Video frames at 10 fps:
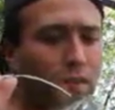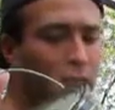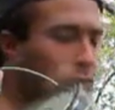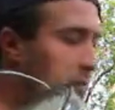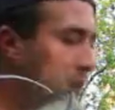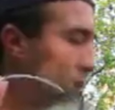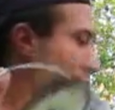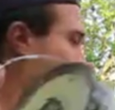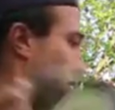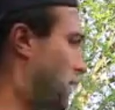less money
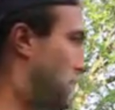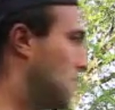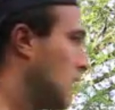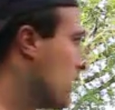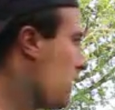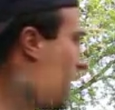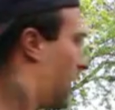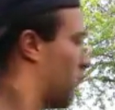is just can't